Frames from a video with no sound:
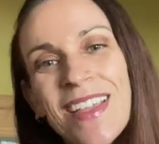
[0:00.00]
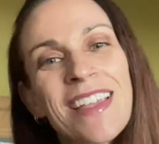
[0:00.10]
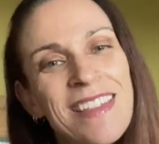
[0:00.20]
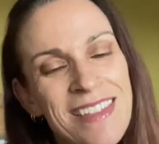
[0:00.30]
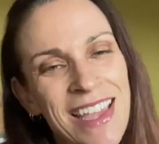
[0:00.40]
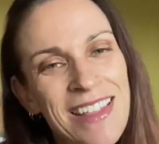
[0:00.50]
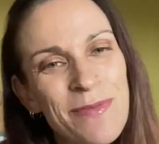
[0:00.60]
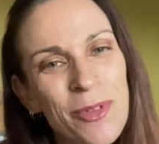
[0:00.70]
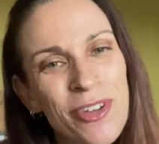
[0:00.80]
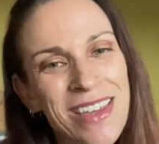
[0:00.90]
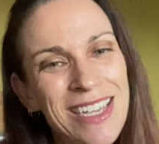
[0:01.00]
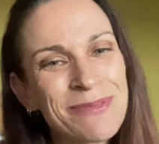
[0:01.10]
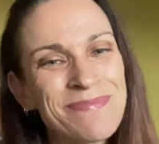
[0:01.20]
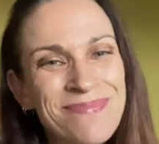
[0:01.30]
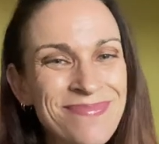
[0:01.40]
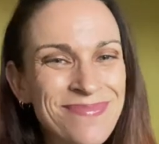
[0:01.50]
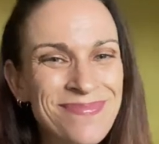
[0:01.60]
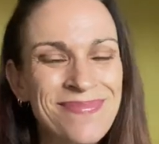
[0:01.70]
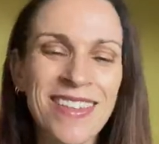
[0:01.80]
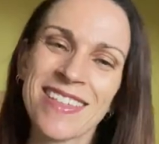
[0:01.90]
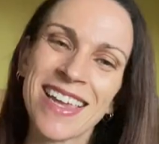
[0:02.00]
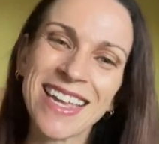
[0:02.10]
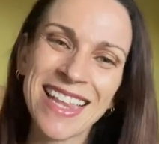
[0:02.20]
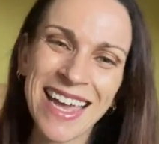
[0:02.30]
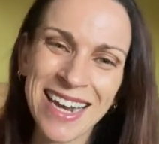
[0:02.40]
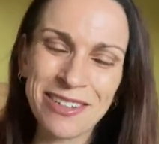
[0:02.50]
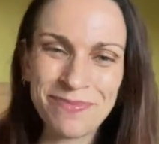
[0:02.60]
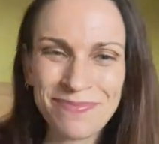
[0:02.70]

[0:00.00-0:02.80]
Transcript: stay spooky. See you later.